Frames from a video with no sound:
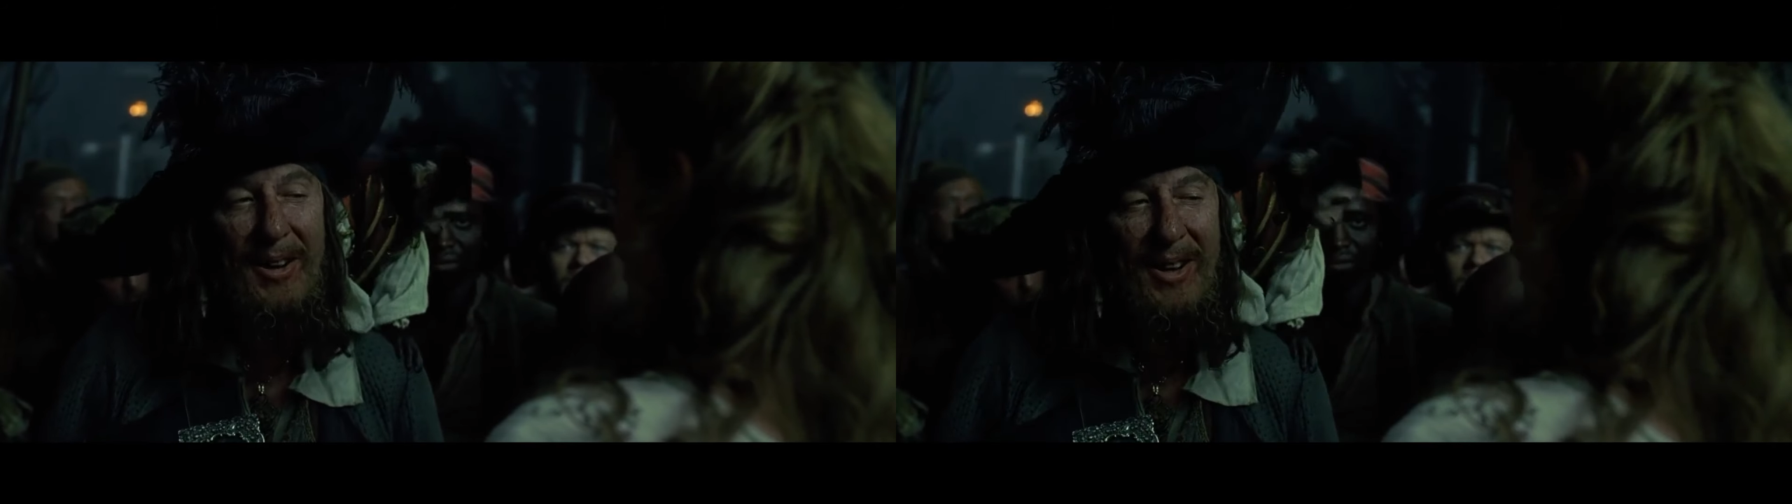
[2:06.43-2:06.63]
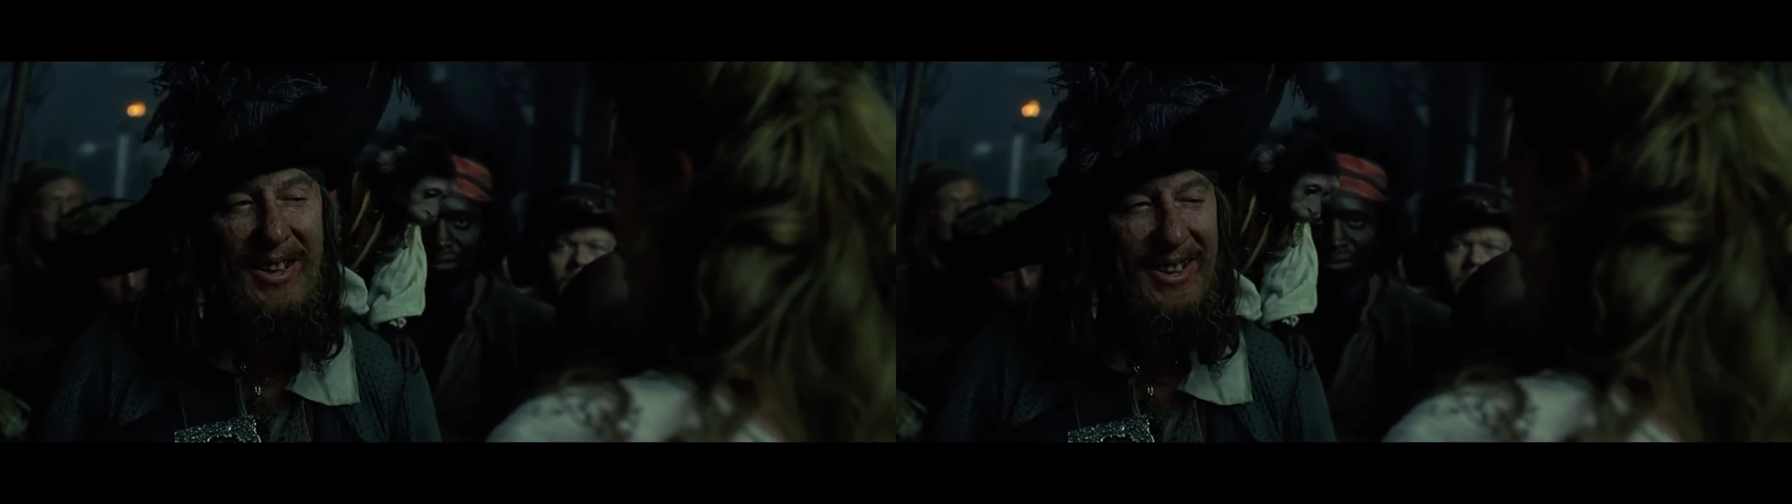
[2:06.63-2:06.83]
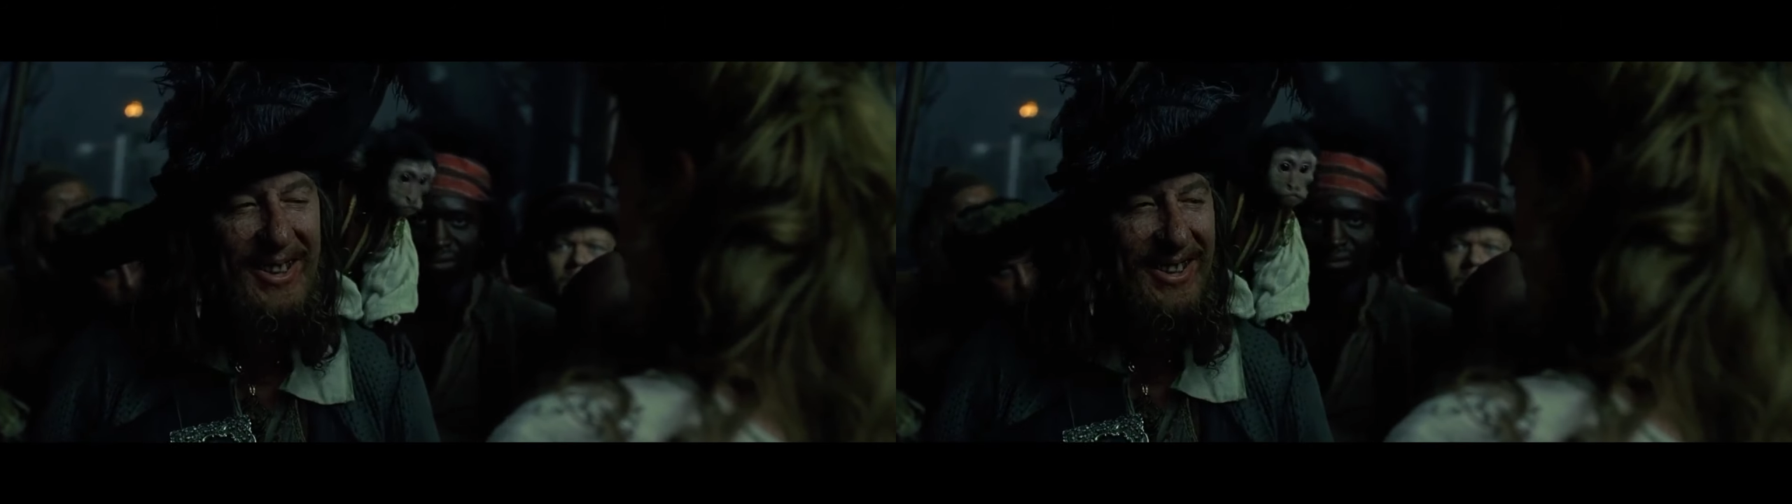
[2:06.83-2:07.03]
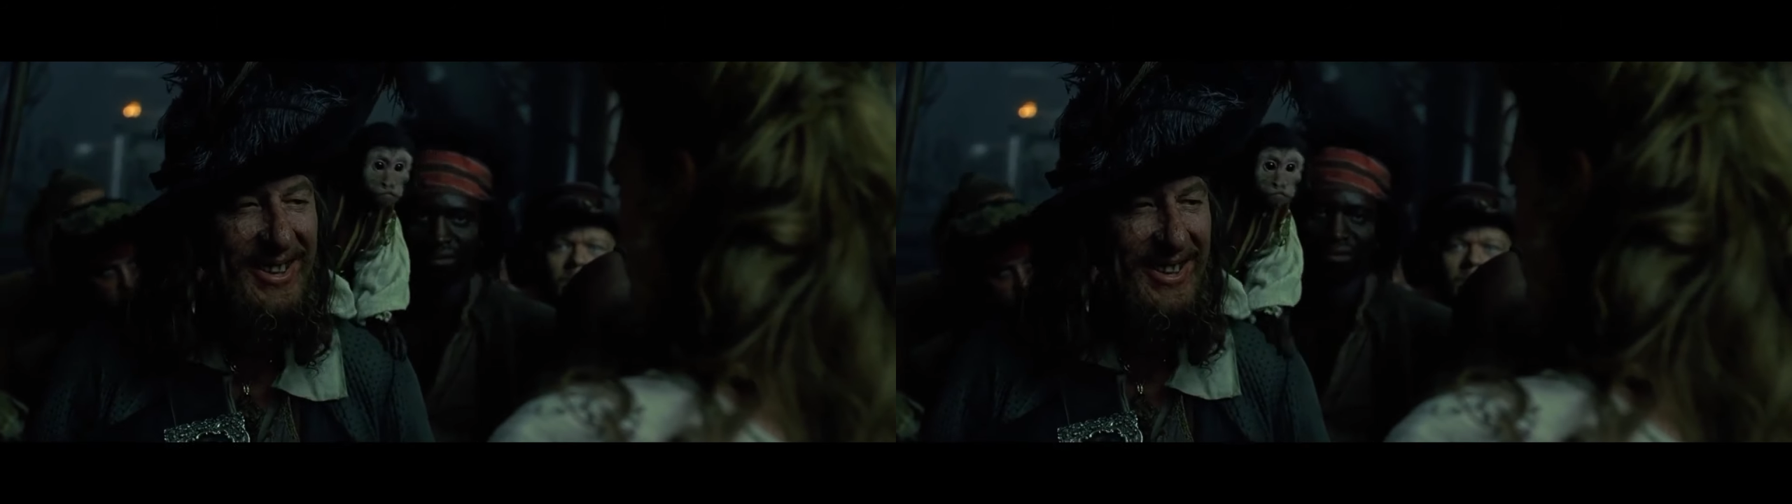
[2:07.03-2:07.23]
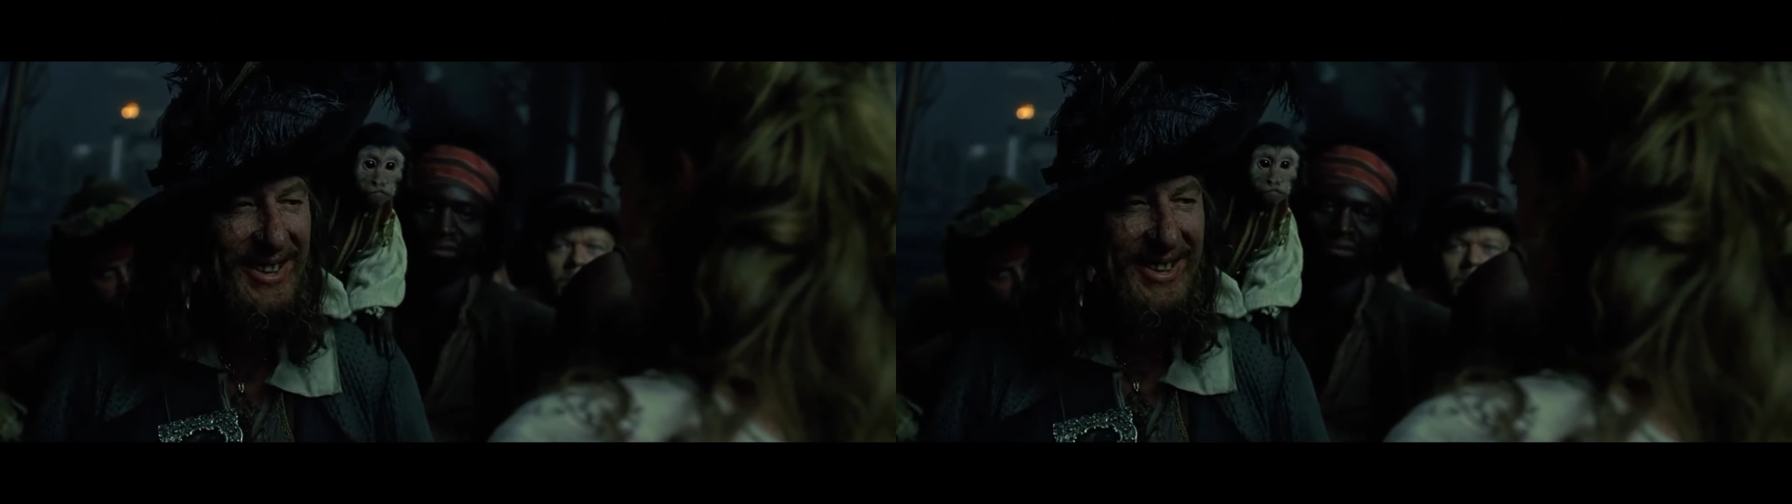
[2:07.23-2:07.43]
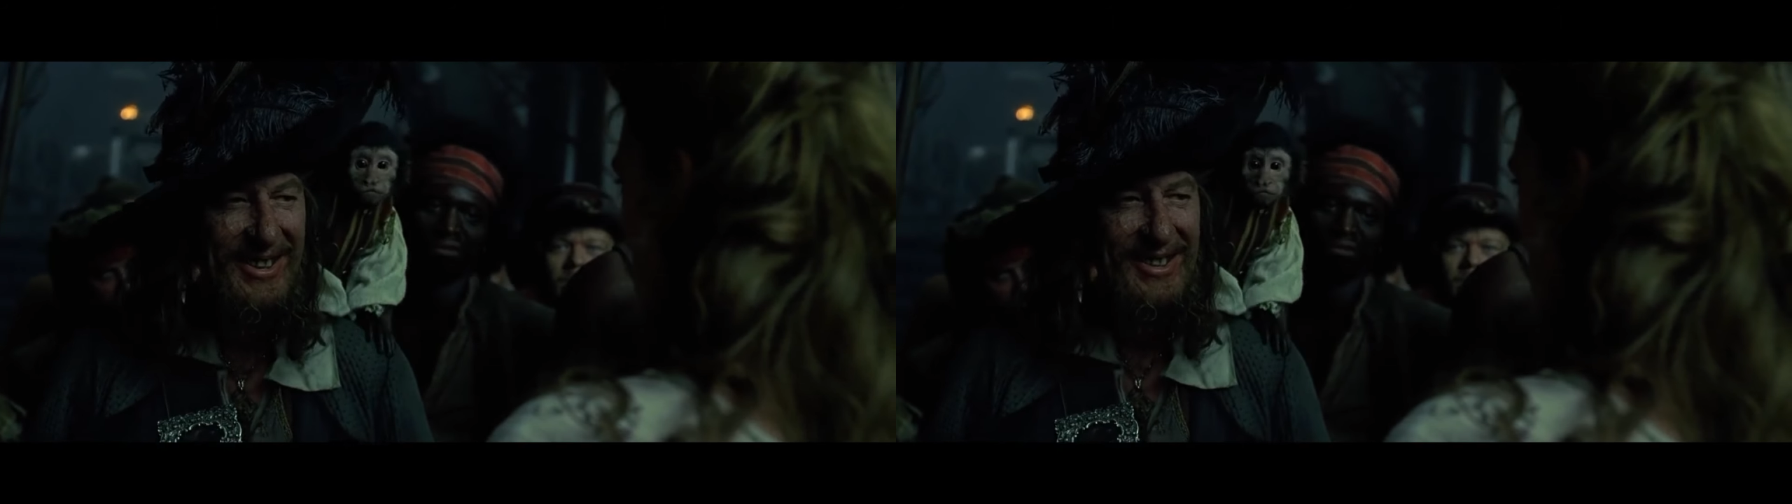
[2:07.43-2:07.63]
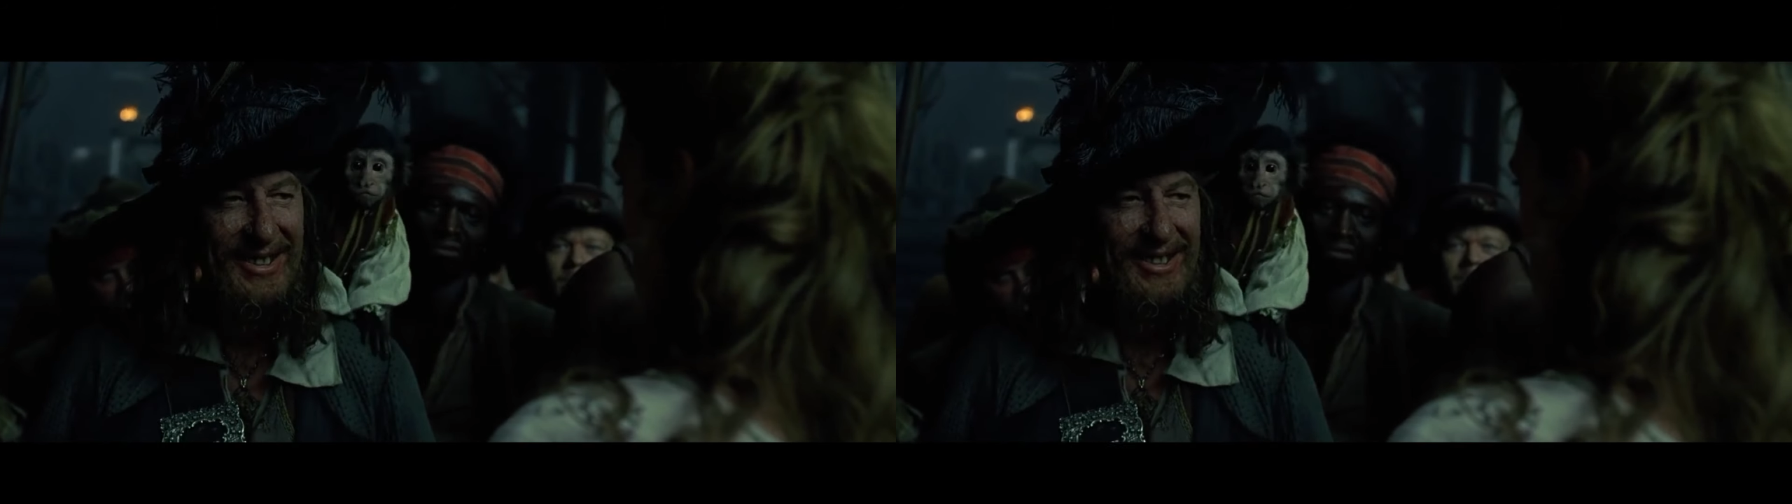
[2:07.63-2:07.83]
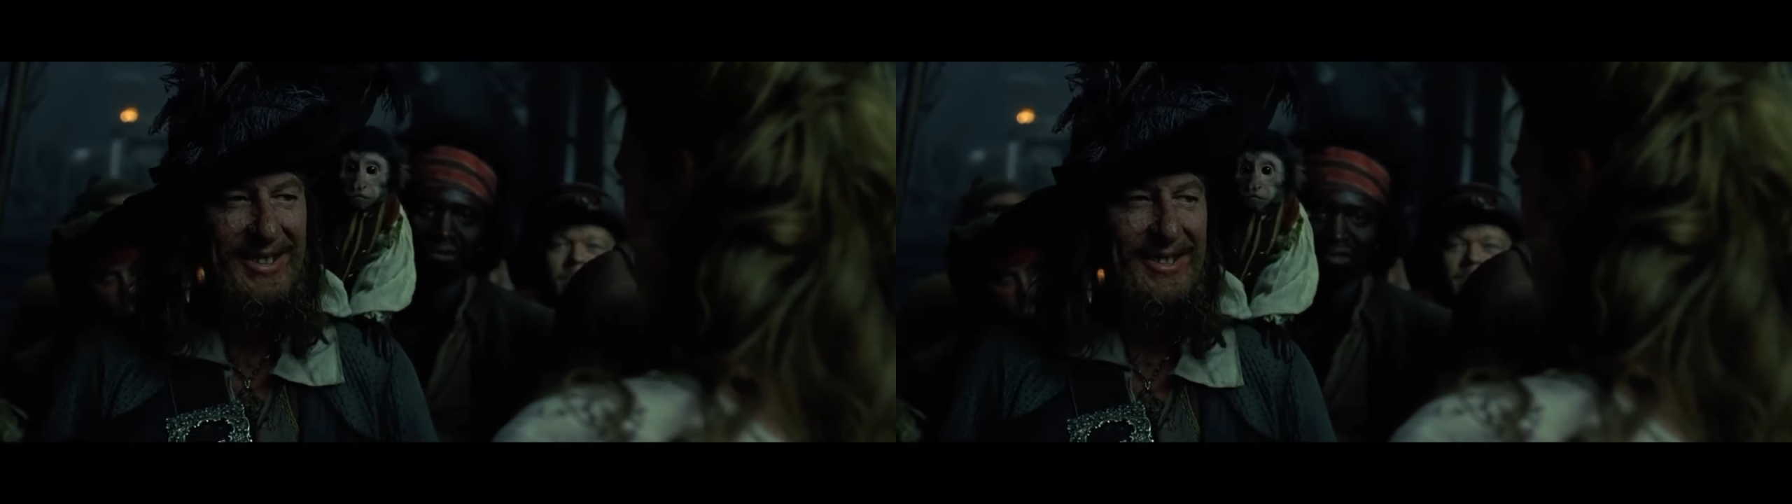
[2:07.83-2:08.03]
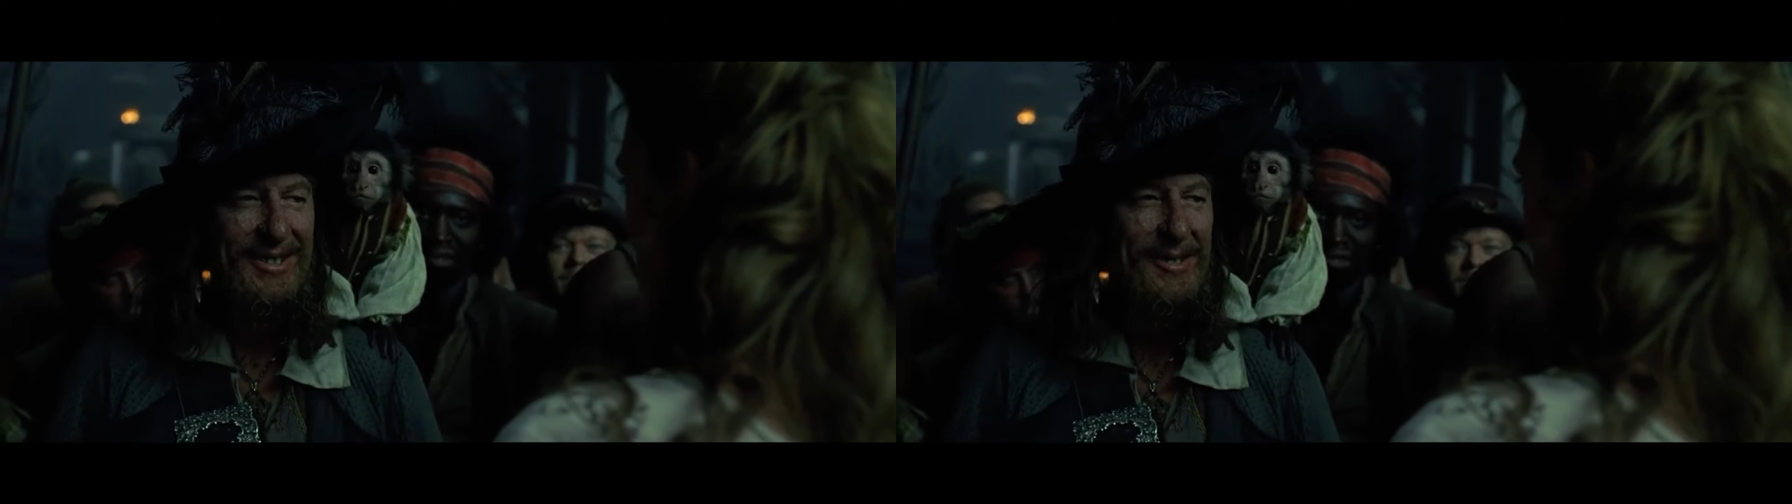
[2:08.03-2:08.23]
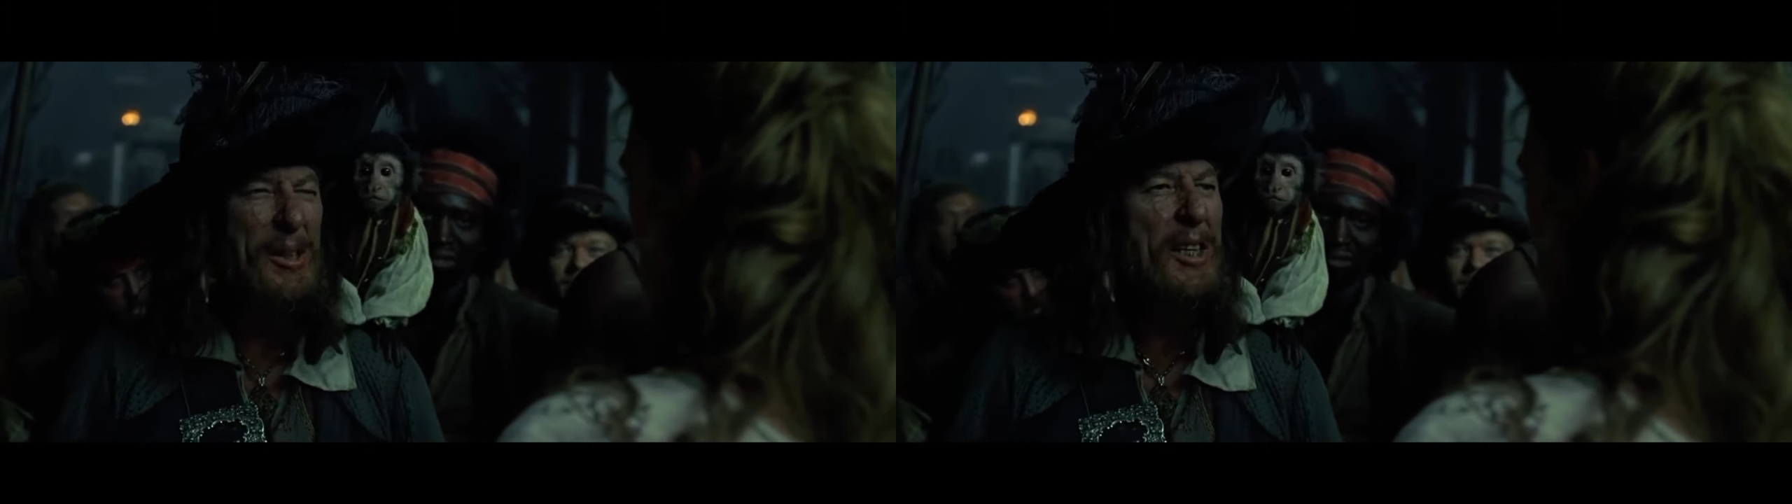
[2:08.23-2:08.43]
It looks rugged, but well decorated,